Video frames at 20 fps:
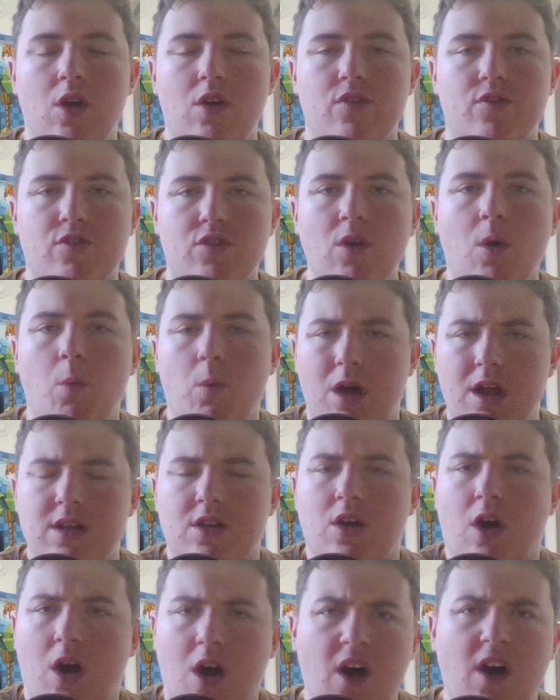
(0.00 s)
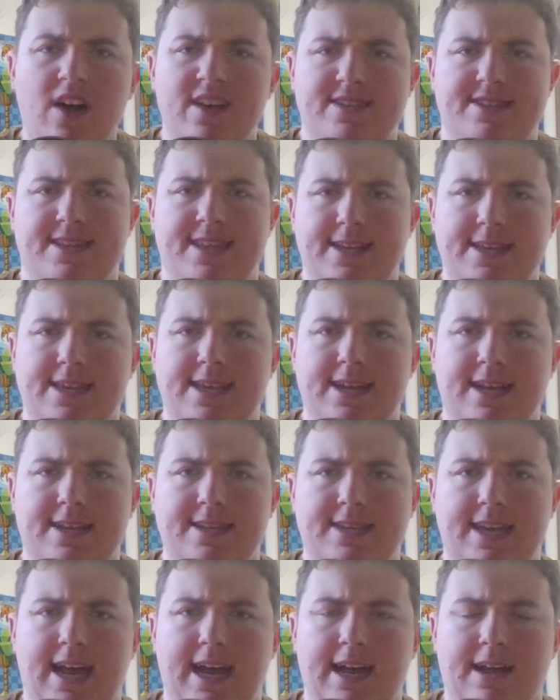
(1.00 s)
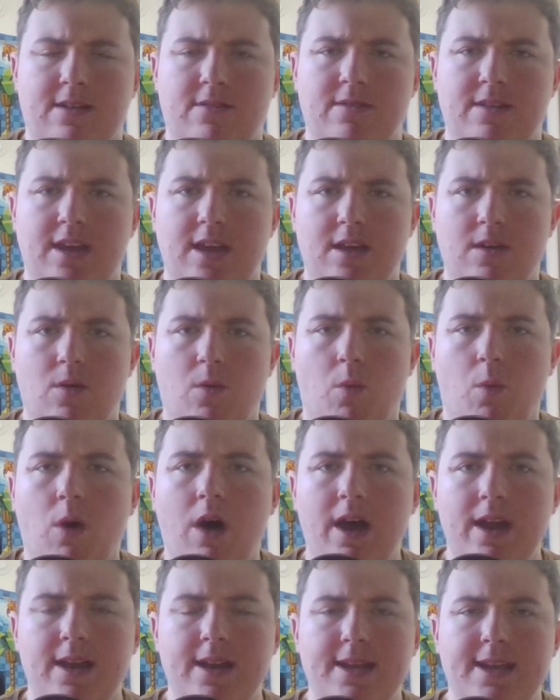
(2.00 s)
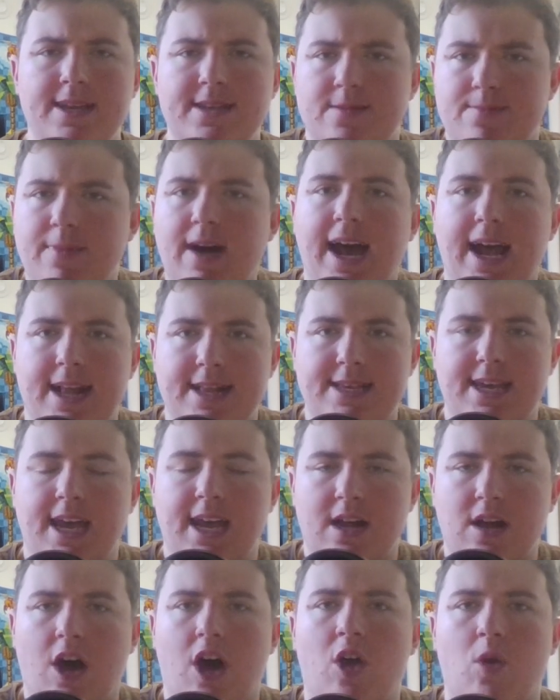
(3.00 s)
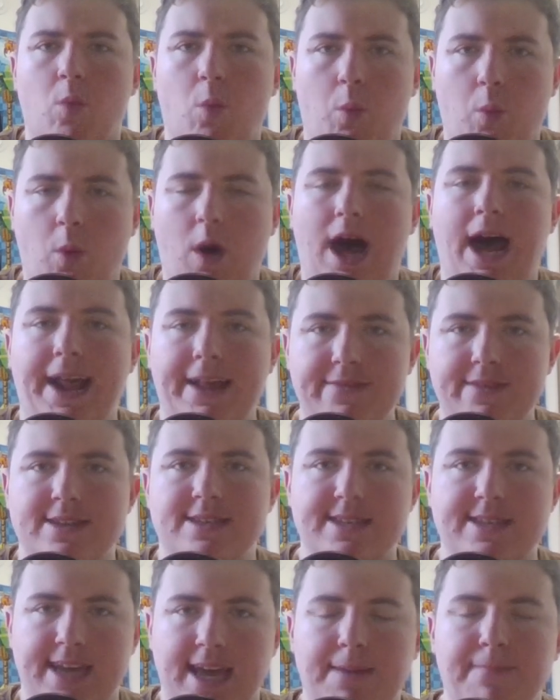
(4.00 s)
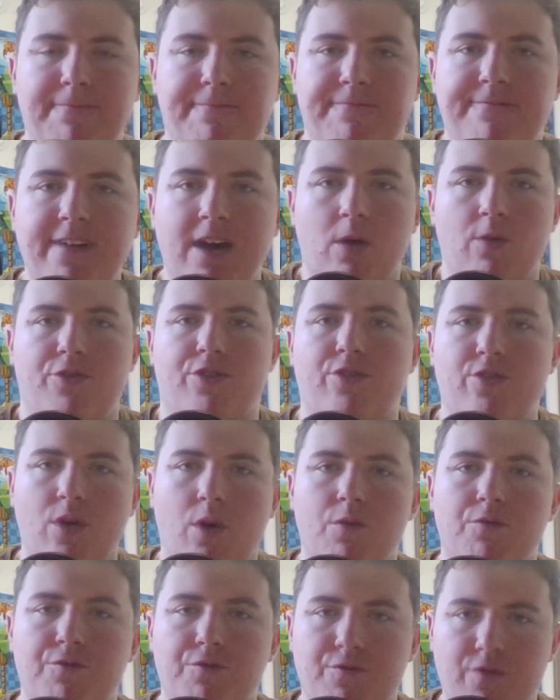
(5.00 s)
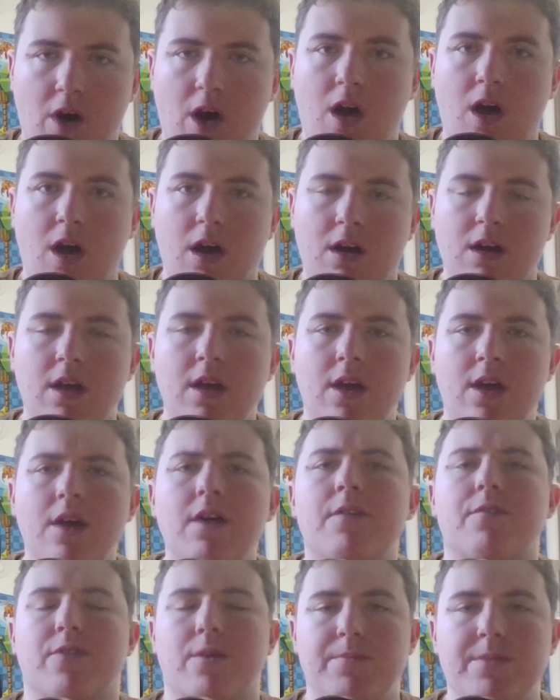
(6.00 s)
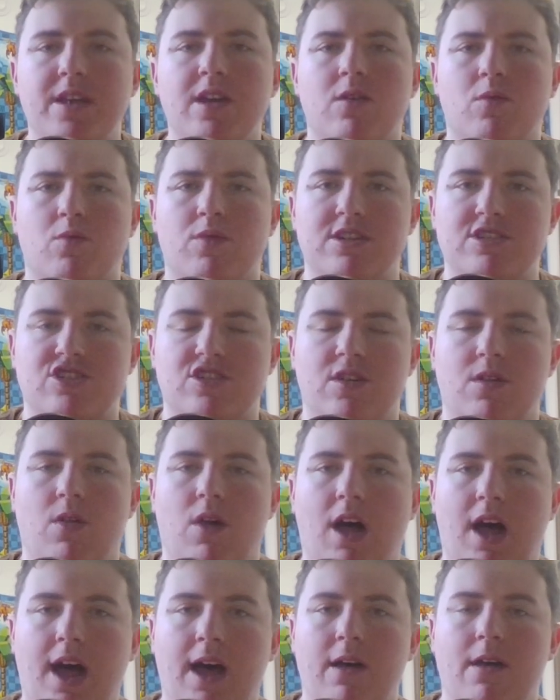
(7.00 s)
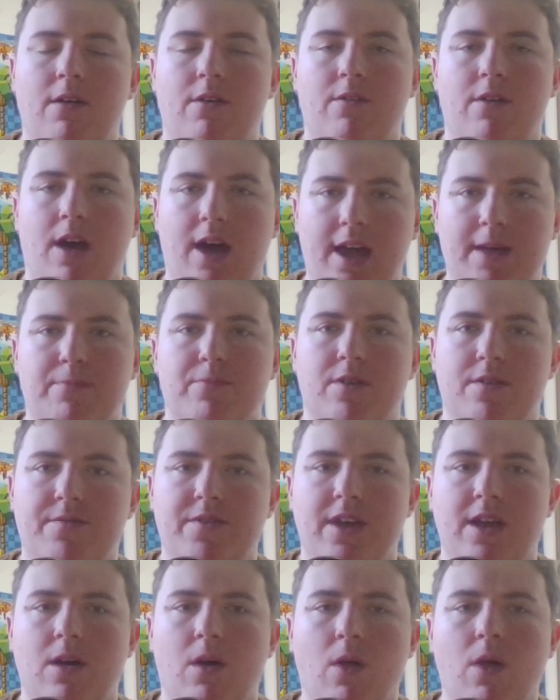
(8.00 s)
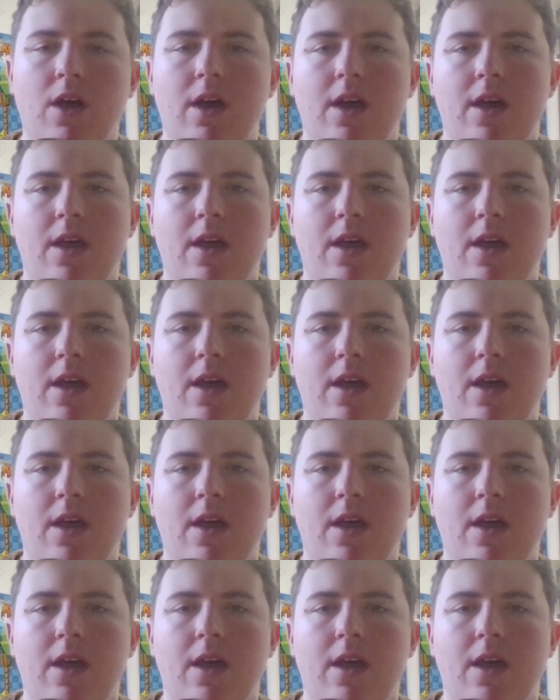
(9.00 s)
So what caused this exactly? What is my take on why this game fell so far from the original hype reveal?